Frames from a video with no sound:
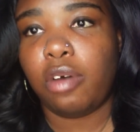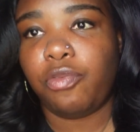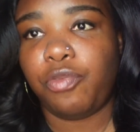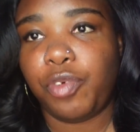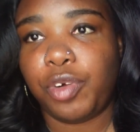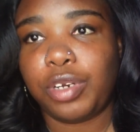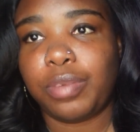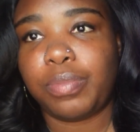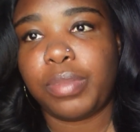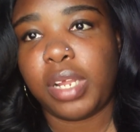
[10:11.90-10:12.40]

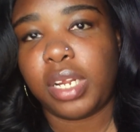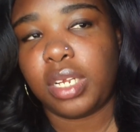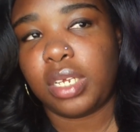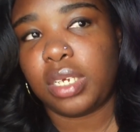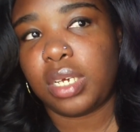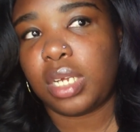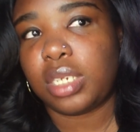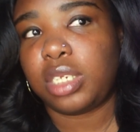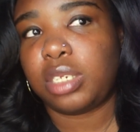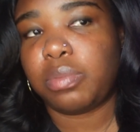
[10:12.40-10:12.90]
for the Blood and
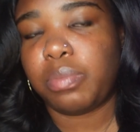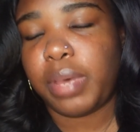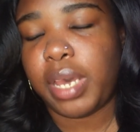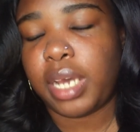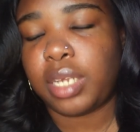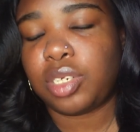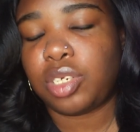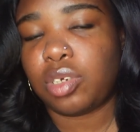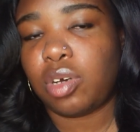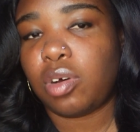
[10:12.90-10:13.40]
Guts
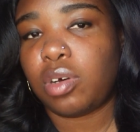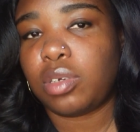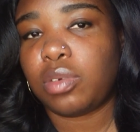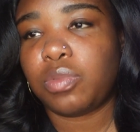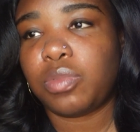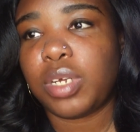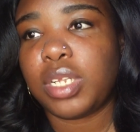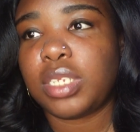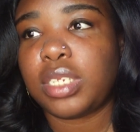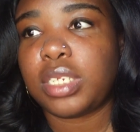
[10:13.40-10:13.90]
match
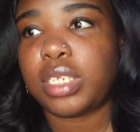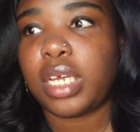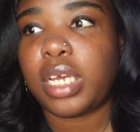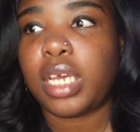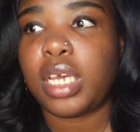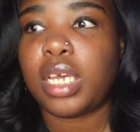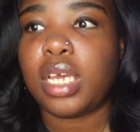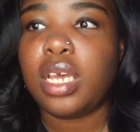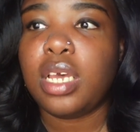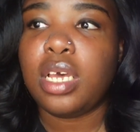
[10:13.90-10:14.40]
on
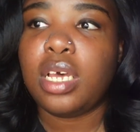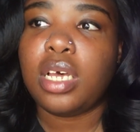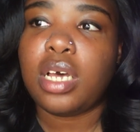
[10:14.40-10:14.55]
Wednesday.